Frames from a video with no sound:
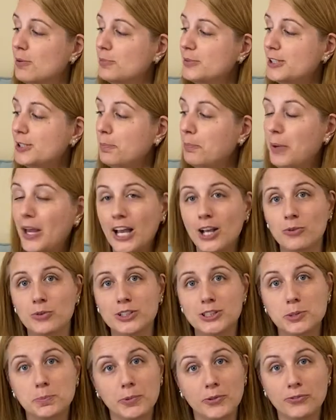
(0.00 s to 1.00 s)
some
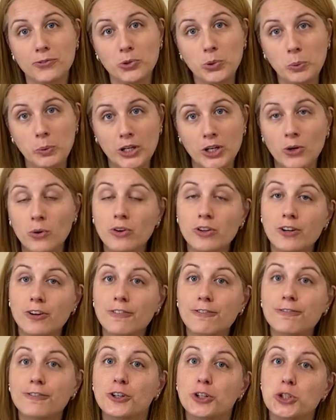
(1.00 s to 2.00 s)
penguins before we go on
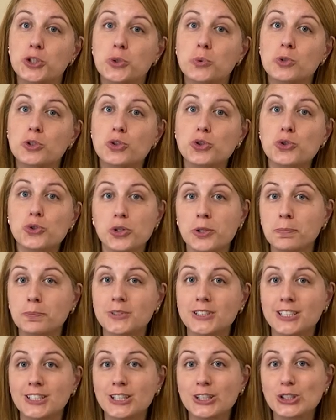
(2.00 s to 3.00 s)
our virtual
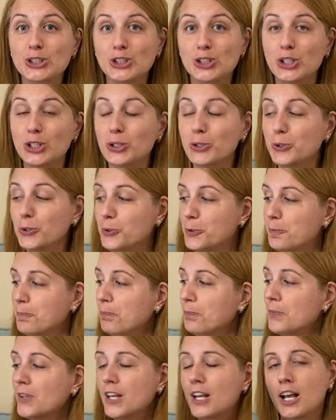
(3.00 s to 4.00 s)
trip to the zoo.
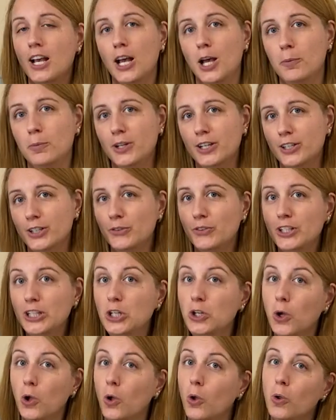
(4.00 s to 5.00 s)
I'm not gonna
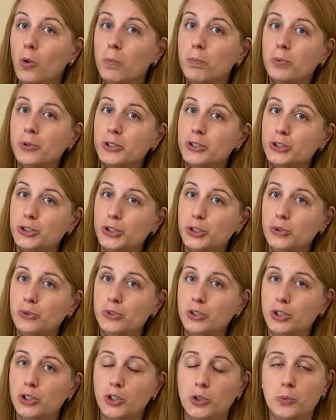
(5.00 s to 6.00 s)
read the whole book to
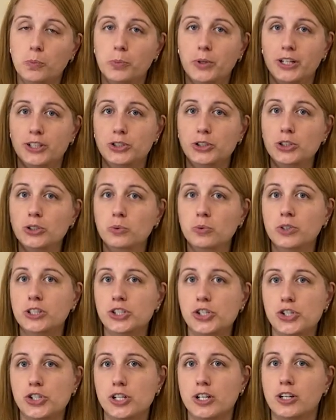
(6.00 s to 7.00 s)
you, but I do
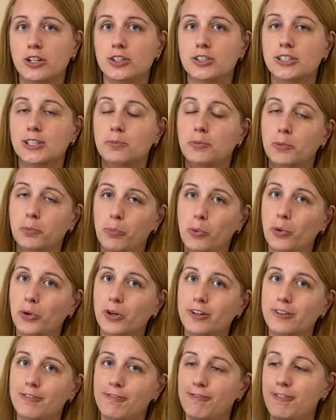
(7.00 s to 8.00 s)
wanna share some
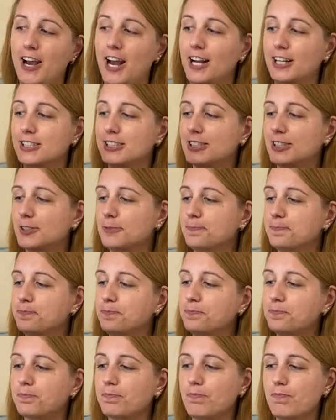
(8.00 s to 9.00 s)
important facts
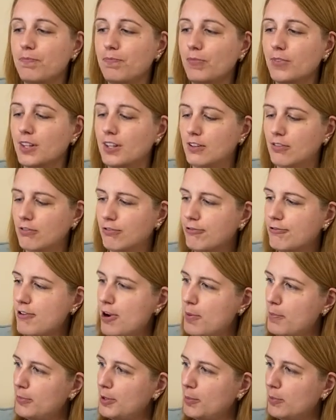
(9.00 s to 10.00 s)

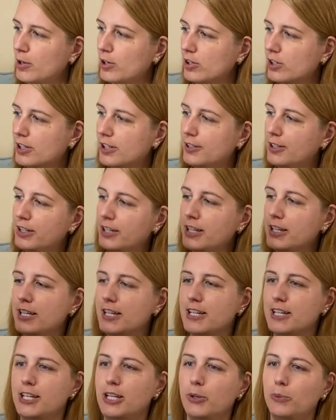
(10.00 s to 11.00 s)
from the book.
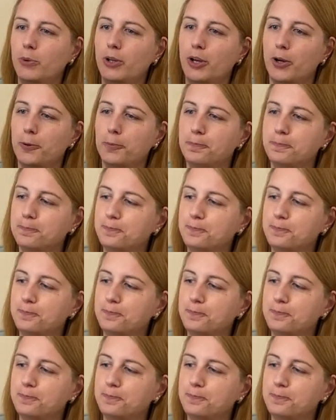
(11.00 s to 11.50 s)
Here we go.